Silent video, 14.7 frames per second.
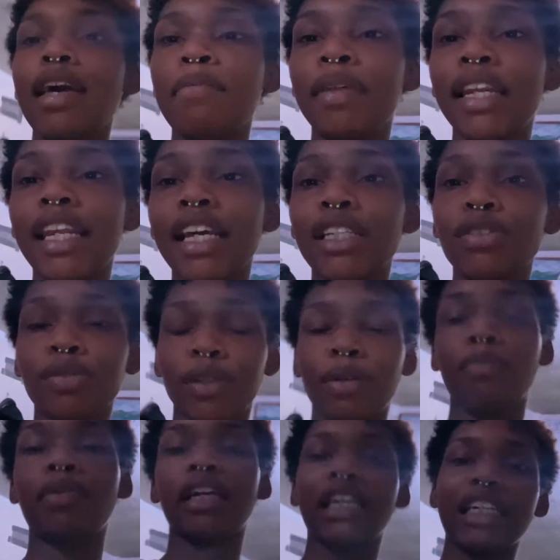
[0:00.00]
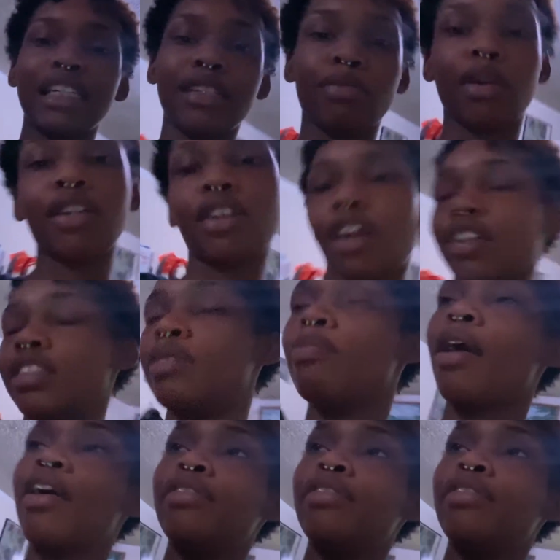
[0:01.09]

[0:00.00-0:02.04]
I'm in Nick's room because my daughter's in my